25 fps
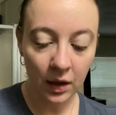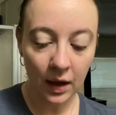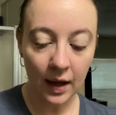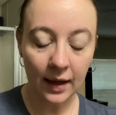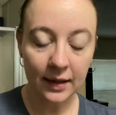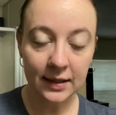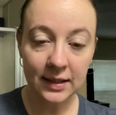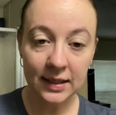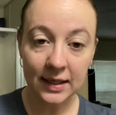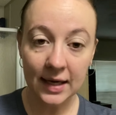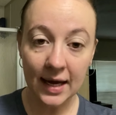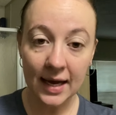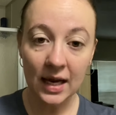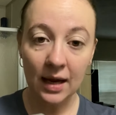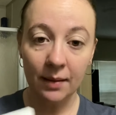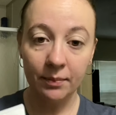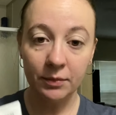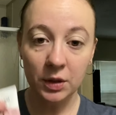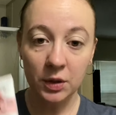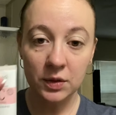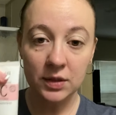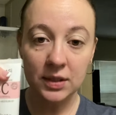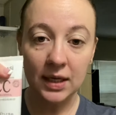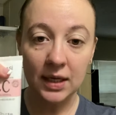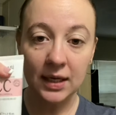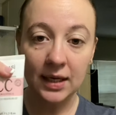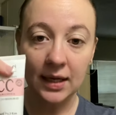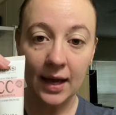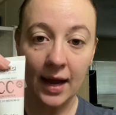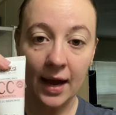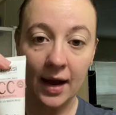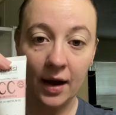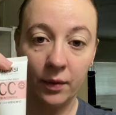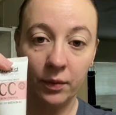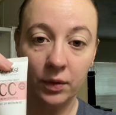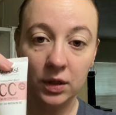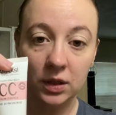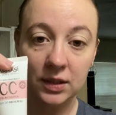Today I'm using
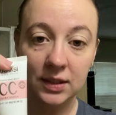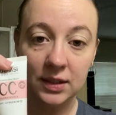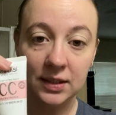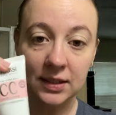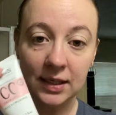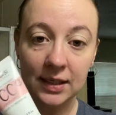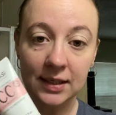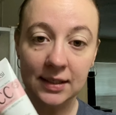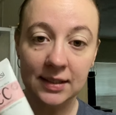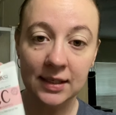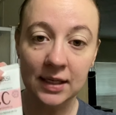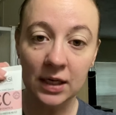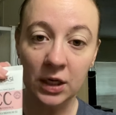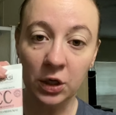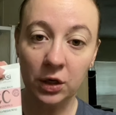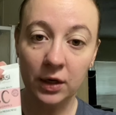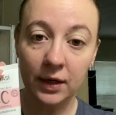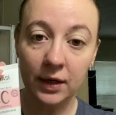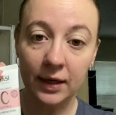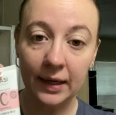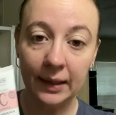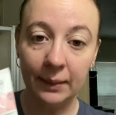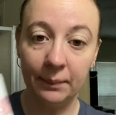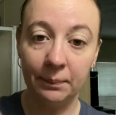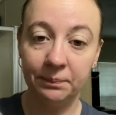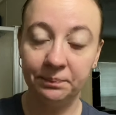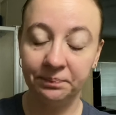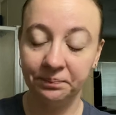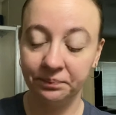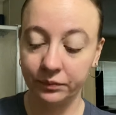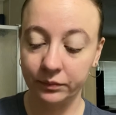our CC cream.